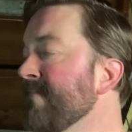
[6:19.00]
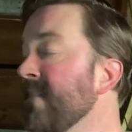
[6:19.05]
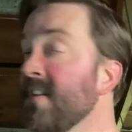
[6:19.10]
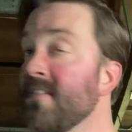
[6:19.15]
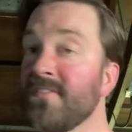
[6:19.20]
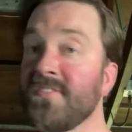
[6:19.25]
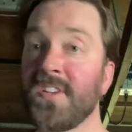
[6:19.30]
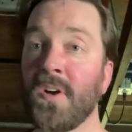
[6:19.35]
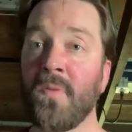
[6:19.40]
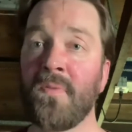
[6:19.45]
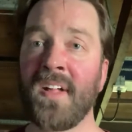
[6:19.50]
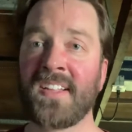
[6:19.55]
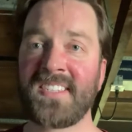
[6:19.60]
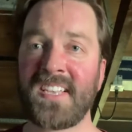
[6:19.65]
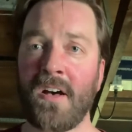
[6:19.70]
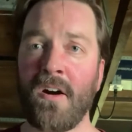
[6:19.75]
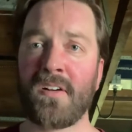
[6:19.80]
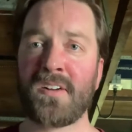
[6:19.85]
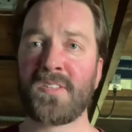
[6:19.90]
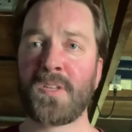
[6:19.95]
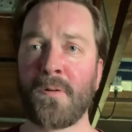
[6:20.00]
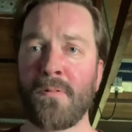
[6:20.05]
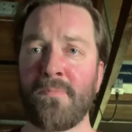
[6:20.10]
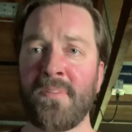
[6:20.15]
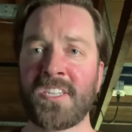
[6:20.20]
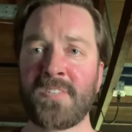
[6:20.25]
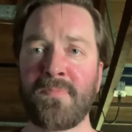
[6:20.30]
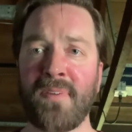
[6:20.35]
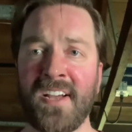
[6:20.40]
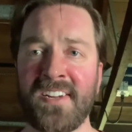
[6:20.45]
So that's how I determine
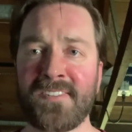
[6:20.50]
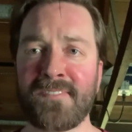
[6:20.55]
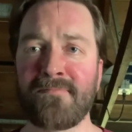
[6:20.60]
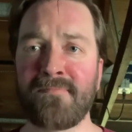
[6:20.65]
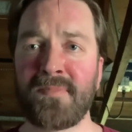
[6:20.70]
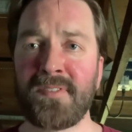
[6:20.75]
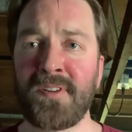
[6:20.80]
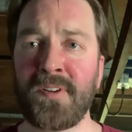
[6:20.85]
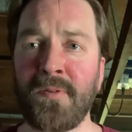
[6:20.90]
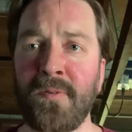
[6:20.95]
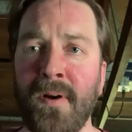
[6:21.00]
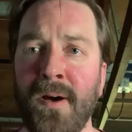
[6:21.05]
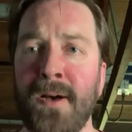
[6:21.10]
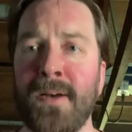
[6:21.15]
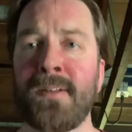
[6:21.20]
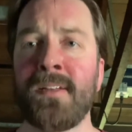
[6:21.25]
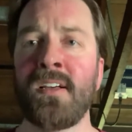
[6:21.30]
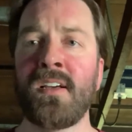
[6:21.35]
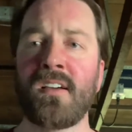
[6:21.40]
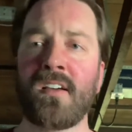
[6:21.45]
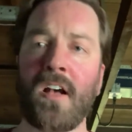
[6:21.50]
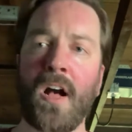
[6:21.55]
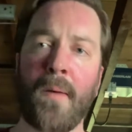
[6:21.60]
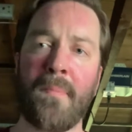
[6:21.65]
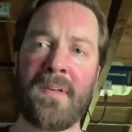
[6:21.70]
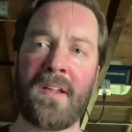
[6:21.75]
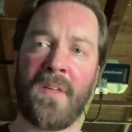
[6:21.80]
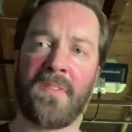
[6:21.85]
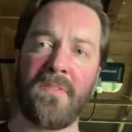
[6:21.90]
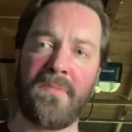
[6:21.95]
participation. You
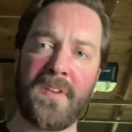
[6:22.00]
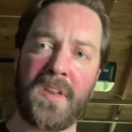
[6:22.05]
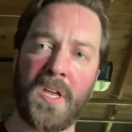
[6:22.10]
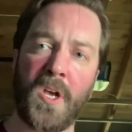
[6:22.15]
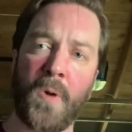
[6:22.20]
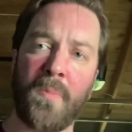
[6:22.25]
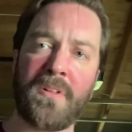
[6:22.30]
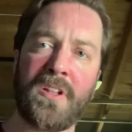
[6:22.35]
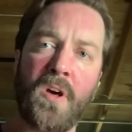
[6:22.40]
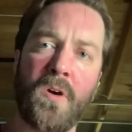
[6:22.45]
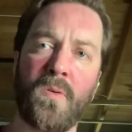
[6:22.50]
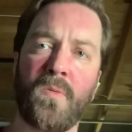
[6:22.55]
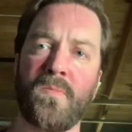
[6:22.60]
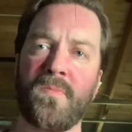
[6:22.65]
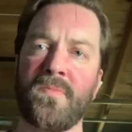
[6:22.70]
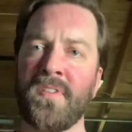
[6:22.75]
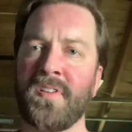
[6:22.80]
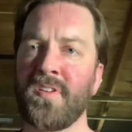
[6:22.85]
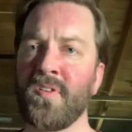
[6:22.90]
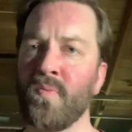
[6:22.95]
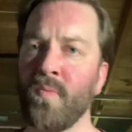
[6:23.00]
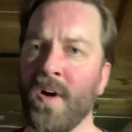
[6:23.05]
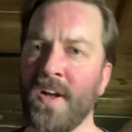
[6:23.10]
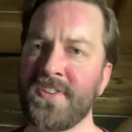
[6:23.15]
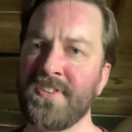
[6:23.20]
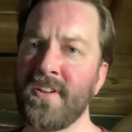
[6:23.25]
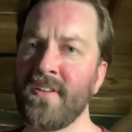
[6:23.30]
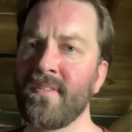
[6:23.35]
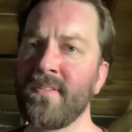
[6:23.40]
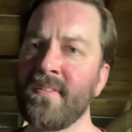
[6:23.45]
comment on the video below that you watched
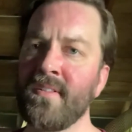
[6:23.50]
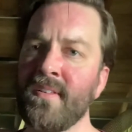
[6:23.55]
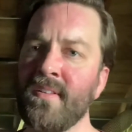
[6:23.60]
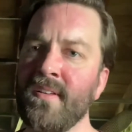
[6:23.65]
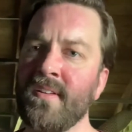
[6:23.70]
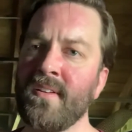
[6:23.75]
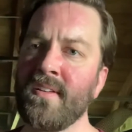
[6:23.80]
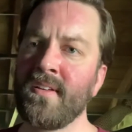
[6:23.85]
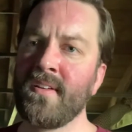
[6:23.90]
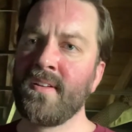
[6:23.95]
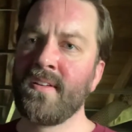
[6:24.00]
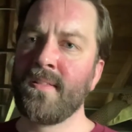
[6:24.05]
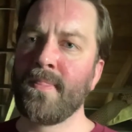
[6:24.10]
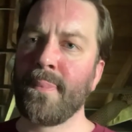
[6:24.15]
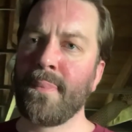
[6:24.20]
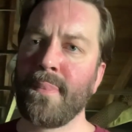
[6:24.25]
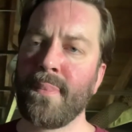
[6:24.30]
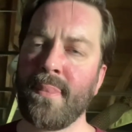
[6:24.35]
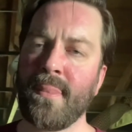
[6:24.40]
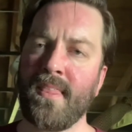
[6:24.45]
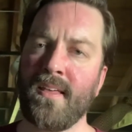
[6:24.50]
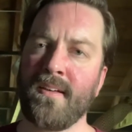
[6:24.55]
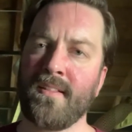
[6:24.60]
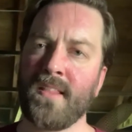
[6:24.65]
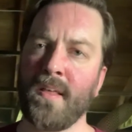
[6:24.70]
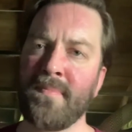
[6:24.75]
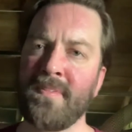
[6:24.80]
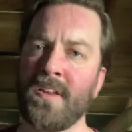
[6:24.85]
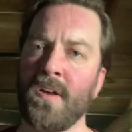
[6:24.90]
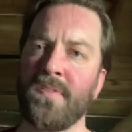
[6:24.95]
it.
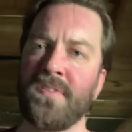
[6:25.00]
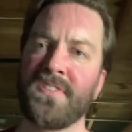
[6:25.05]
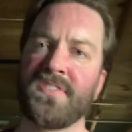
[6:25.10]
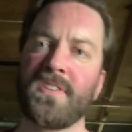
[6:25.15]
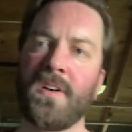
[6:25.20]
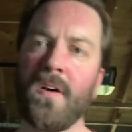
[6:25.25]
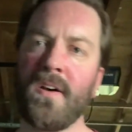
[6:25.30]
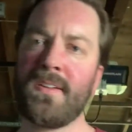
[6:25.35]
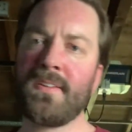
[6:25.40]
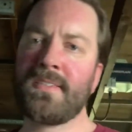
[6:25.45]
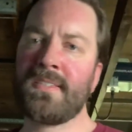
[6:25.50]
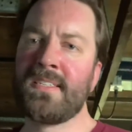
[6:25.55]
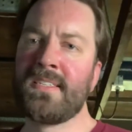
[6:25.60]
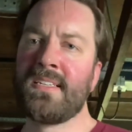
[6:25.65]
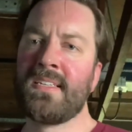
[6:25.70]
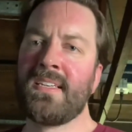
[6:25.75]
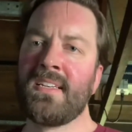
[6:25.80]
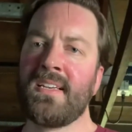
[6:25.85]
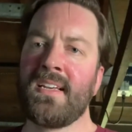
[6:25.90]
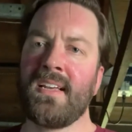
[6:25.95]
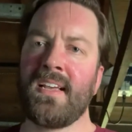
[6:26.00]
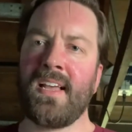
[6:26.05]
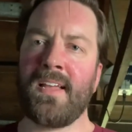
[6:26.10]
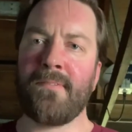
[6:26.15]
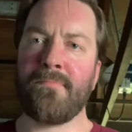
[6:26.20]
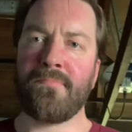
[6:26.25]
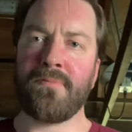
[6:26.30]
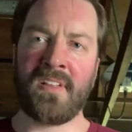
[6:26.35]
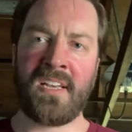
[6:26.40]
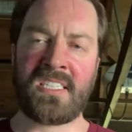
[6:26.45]
Let me know you saw it.
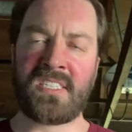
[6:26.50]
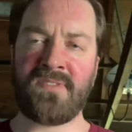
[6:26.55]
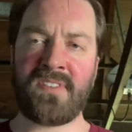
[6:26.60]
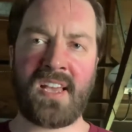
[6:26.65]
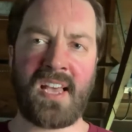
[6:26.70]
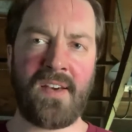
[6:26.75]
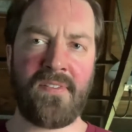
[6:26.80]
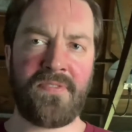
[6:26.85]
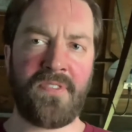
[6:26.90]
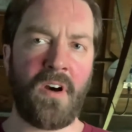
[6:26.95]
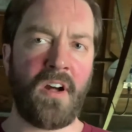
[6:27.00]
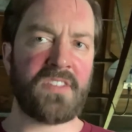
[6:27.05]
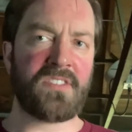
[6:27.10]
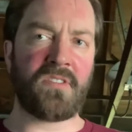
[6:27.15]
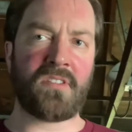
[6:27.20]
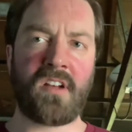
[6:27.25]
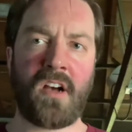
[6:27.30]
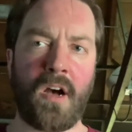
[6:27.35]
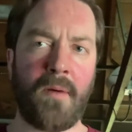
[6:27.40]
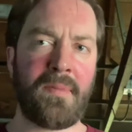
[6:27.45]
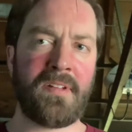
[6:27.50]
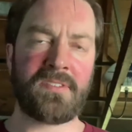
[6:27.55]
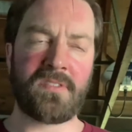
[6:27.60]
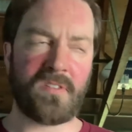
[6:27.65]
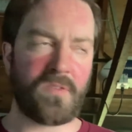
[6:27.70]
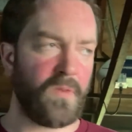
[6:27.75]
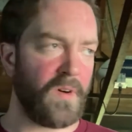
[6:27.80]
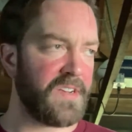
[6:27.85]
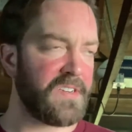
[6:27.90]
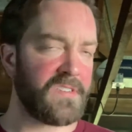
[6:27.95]
And please, if you have thoughts or comments or
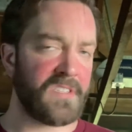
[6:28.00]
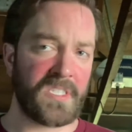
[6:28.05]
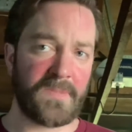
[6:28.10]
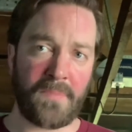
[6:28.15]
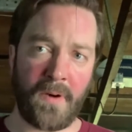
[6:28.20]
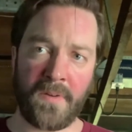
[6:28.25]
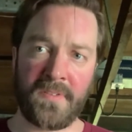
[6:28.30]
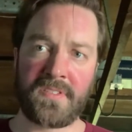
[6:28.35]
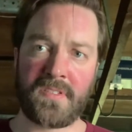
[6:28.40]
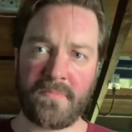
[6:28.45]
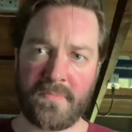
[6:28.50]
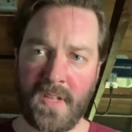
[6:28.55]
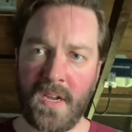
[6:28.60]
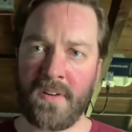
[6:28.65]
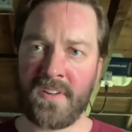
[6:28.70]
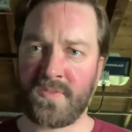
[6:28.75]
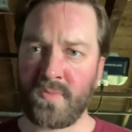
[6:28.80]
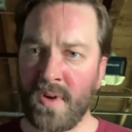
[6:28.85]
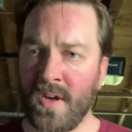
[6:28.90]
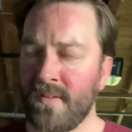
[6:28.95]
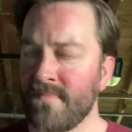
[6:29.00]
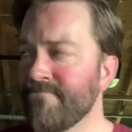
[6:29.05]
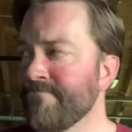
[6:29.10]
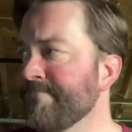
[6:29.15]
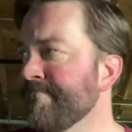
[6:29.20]
questions, post them there as well.